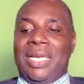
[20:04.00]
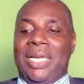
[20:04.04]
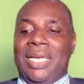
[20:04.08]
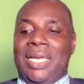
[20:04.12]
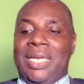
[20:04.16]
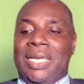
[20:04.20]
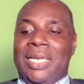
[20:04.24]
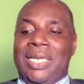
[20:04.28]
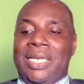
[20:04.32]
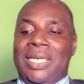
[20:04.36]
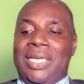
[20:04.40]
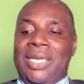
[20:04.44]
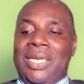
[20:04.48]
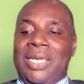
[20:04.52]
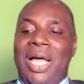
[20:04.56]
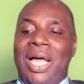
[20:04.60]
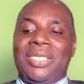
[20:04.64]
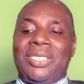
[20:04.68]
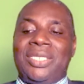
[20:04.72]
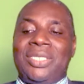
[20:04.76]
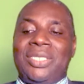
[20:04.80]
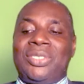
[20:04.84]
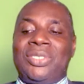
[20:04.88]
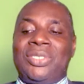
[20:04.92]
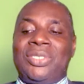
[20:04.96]

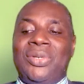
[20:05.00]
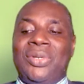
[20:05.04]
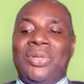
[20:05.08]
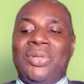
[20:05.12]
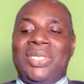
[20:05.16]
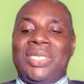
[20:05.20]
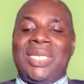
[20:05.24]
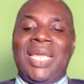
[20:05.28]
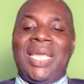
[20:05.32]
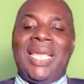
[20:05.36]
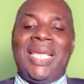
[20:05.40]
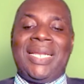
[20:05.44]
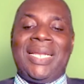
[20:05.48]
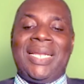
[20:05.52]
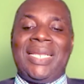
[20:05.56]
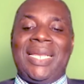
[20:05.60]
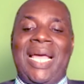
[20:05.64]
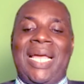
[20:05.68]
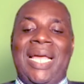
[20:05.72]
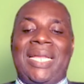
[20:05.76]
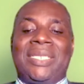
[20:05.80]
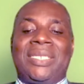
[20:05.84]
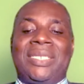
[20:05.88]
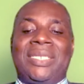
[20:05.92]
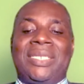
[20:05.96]
not to think
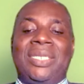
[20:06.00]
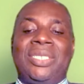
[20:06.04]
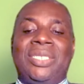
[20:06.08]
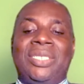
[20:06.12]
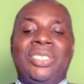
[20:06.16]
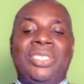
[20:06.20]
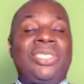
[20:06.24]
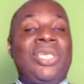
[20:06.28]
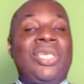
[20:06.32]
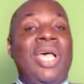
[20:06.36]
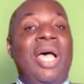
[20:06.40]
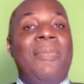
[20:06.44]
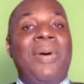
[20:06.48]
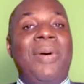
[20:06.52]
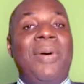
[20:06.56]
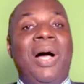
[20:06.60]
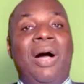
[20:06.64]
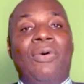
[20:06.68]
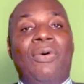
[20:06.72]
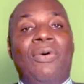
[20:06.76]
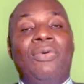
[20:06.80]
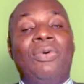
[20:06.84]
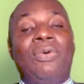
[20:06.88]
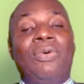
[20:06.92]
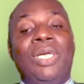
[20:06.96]
that
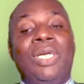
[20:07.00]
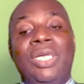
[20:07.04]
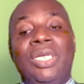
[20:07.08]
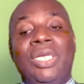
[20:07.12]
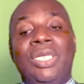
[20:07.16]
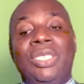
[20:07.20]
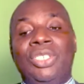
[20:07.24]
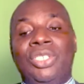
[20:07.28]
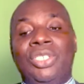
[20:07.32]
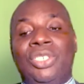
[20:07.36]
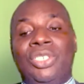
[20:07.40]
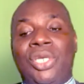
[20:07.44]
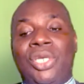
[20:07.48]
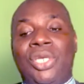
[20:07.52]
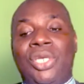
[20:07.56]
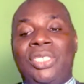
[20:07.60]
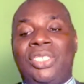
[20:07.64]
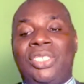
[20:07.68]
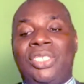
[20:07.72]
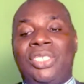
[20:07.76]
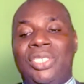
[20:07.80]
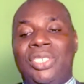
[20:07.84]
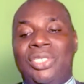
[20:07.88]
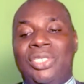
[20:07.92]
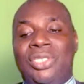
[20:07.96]
somehow
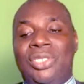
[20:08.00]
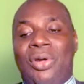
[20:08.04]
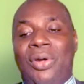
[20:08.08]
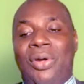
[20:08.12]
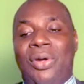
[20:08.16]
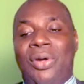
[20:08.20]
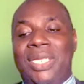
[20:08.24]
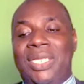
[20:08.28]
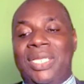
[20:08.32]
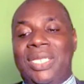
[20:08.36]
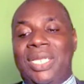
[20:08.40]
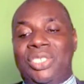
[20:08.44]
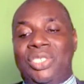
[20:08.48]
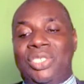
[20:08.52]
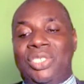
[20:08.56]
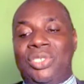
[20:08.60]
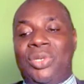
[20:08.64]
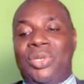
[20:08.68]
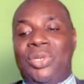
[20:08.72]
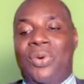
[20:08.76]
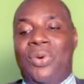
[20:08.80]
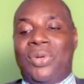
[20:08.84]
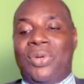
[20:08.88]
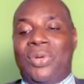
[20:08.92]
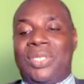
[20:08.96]
just knowing the
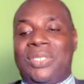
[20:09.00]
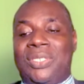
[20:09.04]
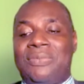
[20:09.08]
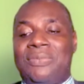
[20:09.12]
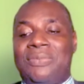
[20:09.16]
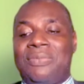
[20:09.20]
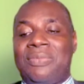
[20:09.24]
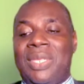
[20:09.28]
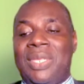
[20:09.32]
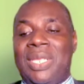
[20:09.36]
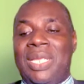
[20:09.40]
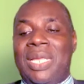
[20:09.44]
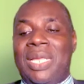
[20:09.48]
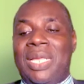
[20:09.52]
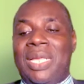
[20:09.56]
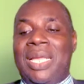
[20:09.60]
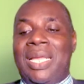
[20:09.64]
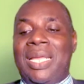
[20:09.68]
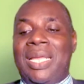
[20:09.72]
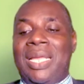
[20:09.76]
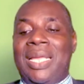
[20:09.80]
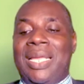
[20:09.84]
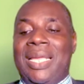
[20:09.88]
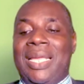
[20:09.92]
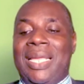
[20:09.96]
truth
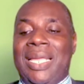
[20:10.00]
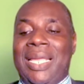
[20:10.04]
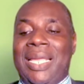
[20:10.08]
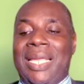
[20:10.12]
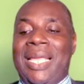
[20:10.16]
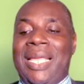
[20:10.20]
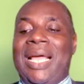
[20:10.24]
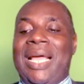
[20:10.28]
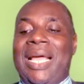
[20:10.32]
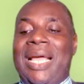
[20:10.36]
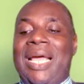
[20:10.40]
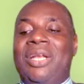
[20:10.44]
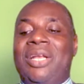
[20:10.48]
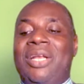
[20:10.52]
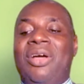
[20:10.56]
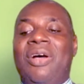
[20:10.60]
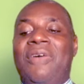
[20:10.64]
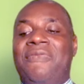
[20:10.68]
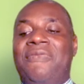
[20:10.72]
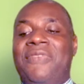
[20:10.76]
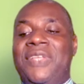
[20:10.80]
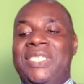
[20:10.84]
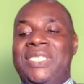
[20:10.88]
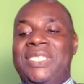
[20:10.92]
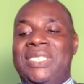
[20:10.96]
in and
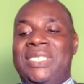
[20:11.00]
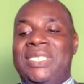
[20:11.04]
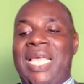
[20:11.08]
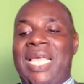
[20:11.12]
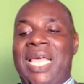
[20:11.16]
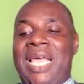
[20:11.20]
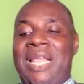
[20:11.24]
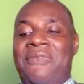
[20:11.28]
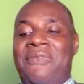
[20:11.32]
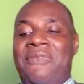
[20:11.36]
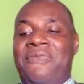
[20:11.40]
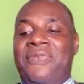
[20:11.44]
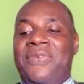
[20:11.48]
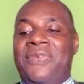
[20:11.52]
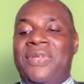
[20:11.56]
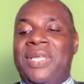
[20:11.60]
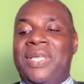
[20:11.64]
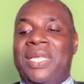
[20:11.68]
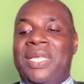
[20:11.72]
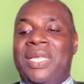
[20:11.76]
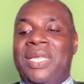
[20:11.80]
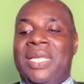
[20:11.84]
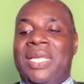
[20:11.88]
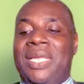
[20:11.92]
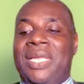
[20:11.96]
of itself
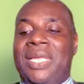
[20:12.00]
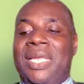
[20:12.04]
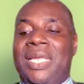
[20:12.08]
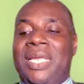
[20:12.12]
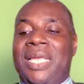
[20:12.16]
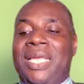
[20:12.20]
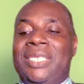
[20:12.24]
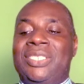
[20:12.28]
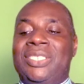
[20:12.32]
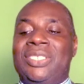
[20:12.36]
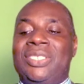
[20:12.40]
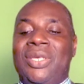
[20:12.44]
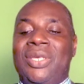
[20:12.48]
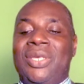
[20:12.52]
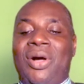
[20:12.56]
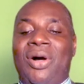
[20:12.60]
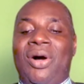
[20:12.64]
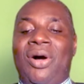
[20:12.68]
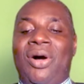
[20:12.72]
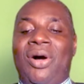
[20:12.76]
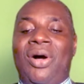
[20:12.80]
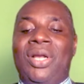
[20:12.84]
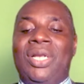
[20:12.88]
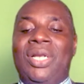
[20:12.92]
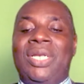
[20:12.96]
is
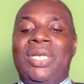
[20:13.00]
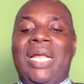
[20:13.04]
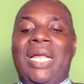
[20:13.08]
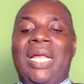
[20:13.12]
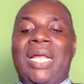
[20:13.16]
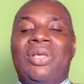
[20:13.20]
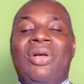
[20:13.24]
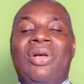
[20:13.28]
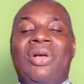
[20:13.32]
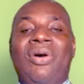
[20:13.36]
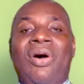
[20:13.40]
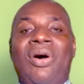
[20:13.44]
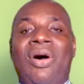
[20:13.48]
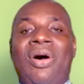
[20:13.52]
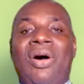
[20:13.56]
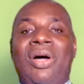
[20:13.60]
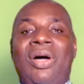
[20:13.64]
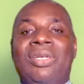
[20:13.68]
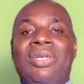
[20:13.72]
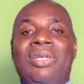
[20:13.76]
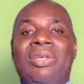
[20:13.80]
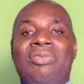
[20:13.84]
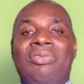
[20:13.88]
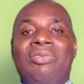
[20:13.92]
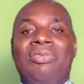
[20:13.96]
all that
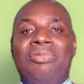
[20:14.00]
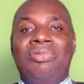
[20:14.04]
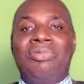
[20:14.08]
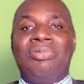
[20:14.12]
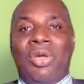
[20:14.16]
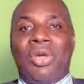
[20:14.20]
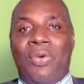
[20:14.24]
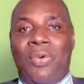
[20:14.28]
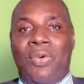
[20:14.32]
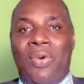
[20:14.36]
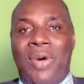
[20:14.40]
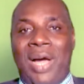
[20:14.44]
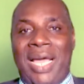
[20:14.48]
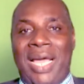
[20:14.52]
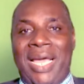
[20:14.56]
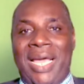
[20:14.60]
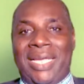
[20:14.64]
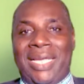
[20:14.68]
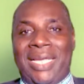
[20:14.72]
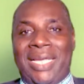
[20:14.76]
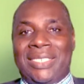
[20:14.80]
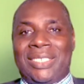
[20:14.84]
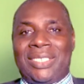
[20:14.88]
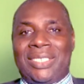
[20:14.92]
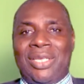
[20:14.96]
God
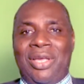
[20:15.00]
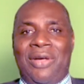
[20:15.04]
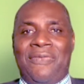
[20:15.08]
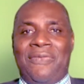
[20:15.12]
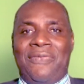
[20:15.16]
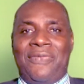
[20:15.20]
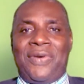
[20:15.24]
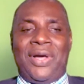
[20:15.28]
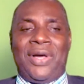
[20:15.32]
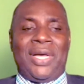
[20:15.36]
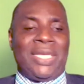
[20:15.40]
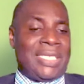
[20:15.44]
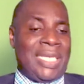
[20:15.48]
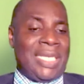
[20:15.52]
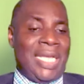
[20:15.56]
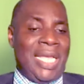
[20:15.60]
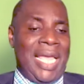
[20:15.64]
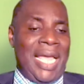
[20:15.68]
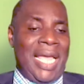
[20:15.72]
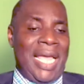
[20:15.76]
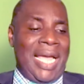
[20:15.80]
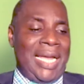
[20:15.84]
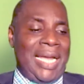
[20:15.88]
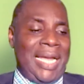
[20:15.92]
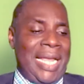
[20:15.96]
requires of us.
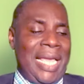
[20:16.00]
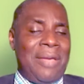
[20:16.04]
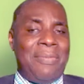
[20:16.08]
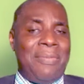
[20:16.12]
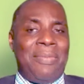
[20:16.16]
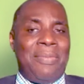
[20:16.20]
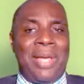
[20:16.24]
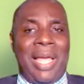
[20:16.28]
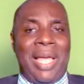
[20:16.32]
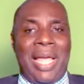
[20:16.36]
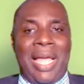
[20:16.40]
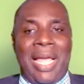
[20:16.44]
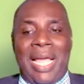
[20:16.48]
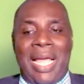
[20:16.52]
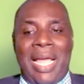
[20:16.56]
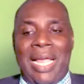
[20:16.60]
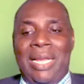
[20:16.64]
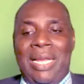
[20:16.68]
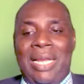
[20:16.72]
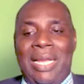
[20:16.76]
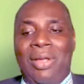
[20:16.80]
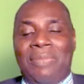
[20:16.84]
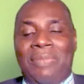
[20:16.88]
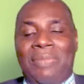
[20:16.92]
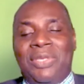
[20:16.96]
And I, I
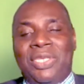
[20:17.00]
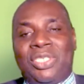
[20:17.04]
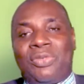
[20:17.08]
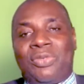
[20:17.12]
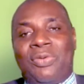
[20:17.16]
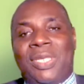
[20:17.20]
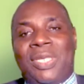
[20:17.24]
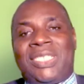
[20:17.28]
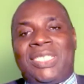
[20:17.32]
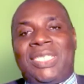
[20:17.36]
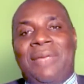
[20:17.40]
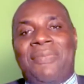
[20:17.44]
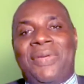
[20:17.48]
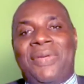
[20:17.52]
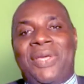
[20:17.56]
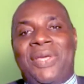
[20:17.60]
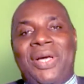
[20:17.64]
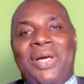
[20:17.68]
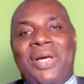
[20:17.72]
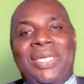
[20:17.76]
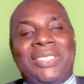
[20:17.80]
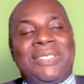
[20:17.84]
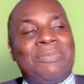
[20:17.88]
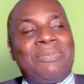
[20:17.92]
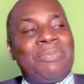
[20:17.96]
love this question,
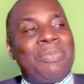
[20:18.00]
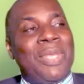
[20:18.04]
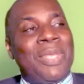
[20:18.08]
because